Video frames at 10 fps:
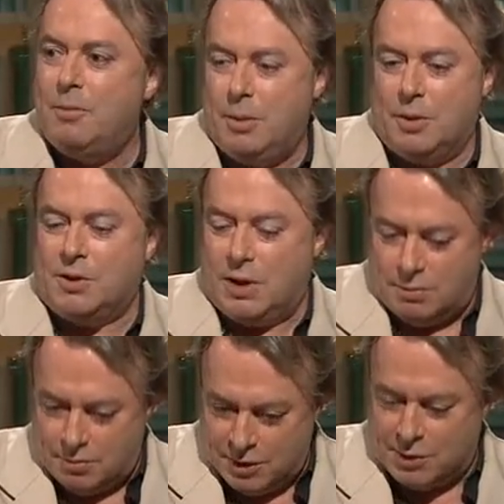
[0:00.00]
People can
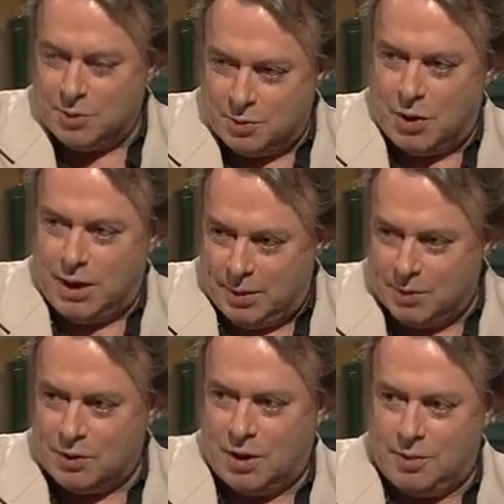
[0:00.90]
say this was where he
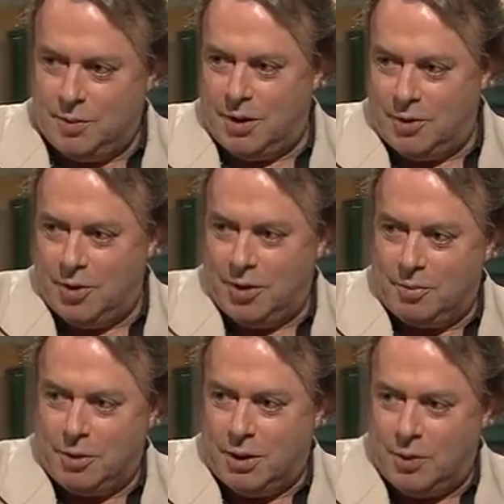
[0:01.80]
was trying to be
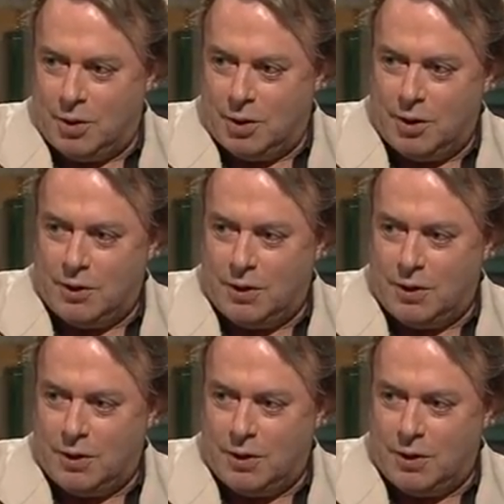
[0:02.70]
ironic, but no one got